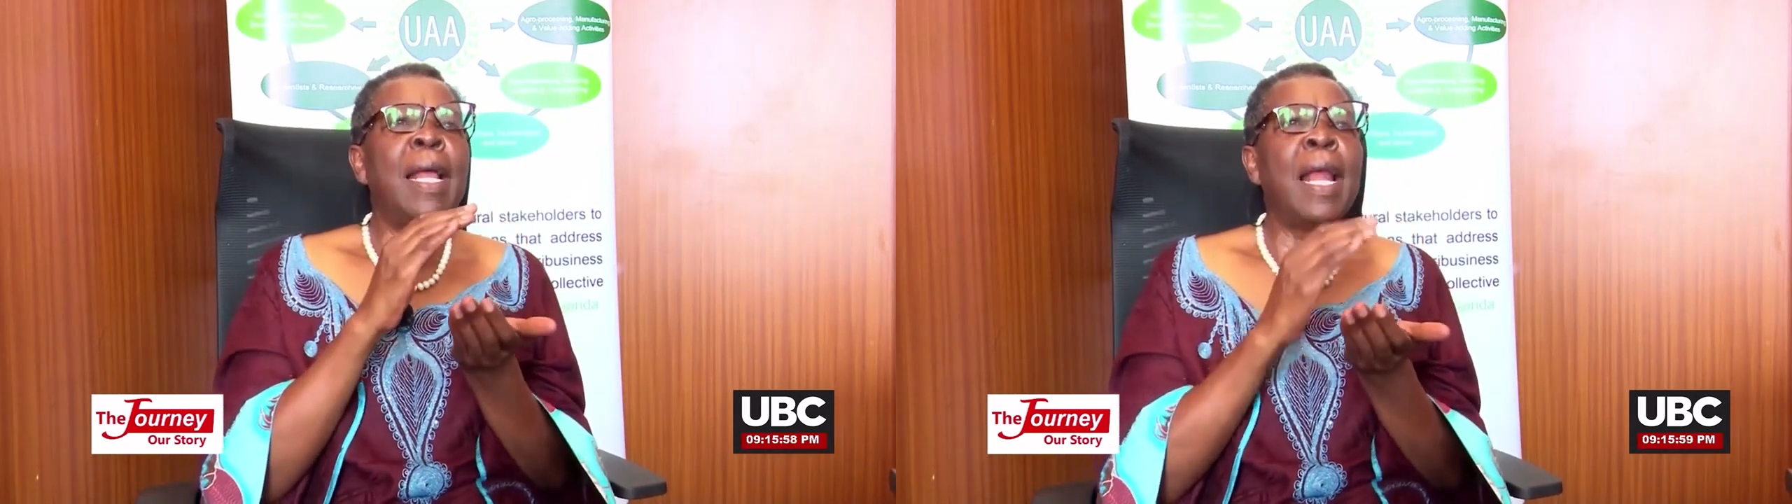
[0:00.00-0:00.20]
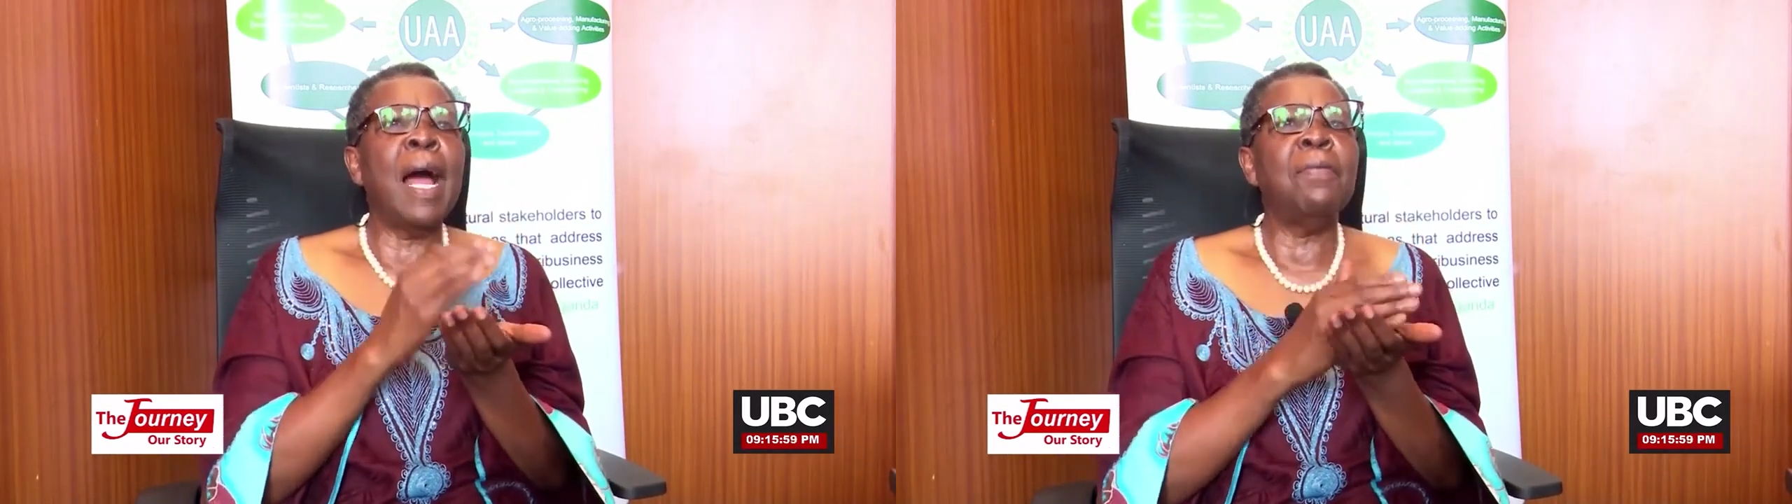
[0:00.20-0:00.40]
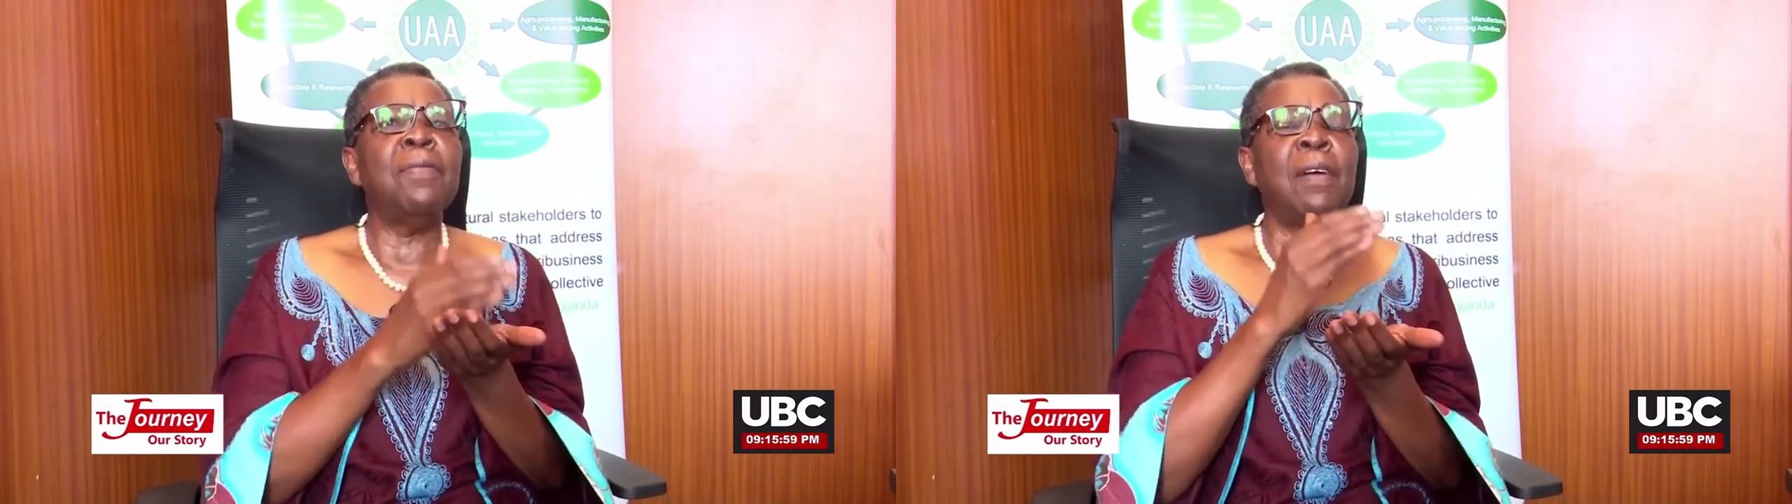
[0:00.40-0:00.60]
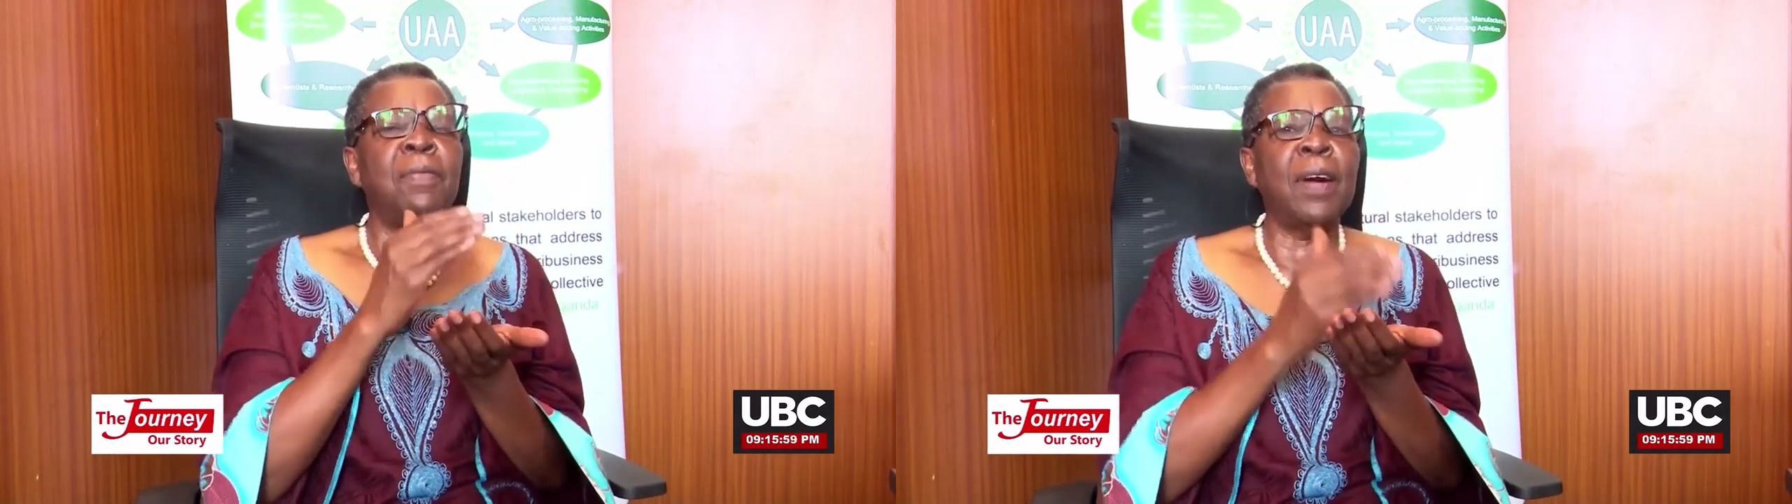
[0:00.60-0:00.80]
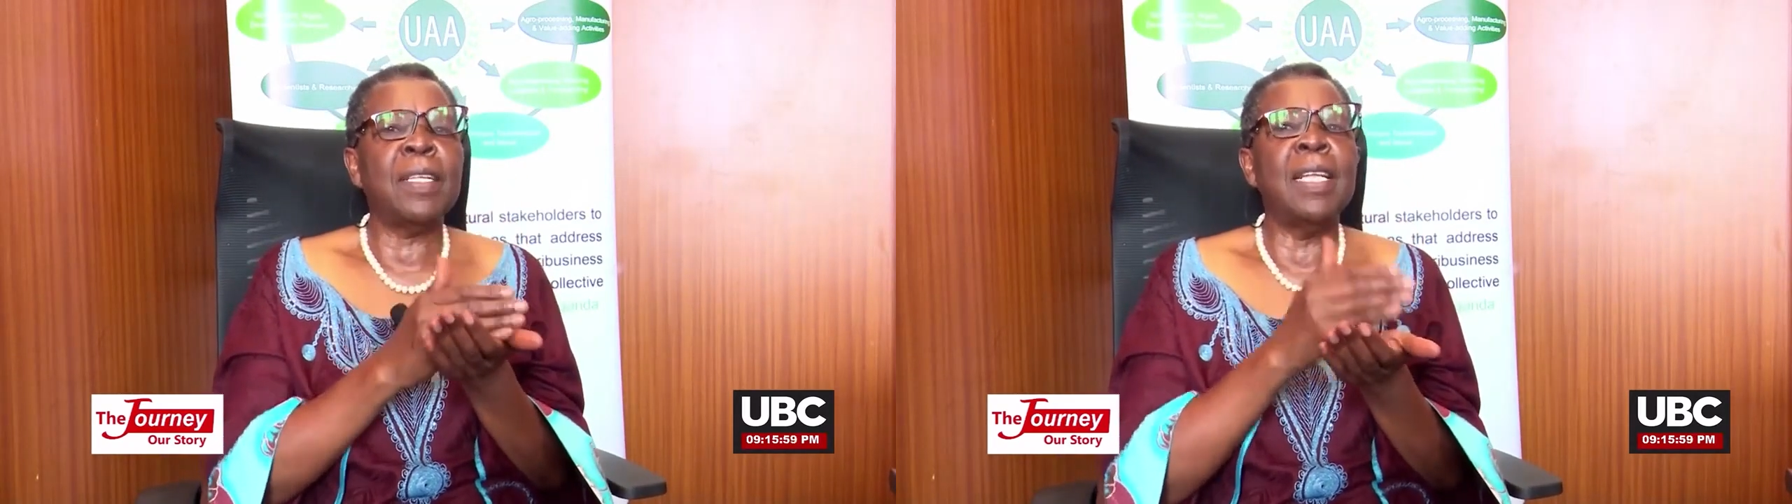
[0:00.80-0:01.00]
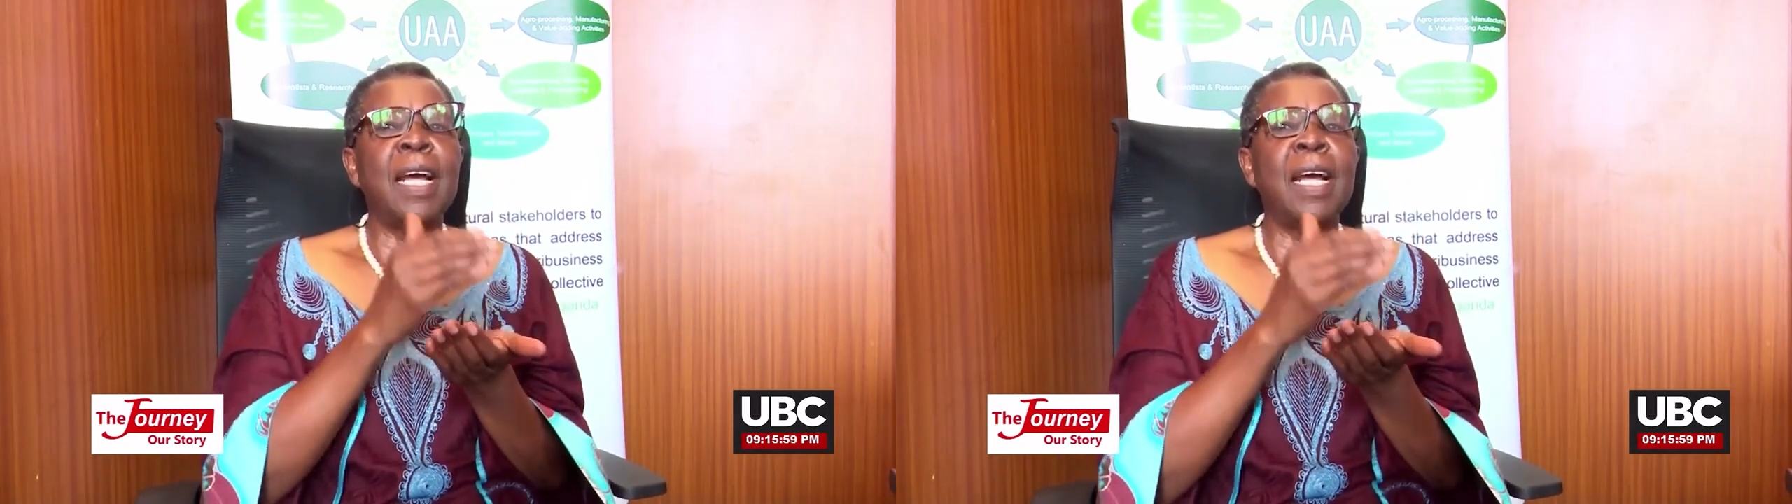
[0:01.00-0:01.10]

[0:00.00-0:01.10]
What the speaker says: I love the fact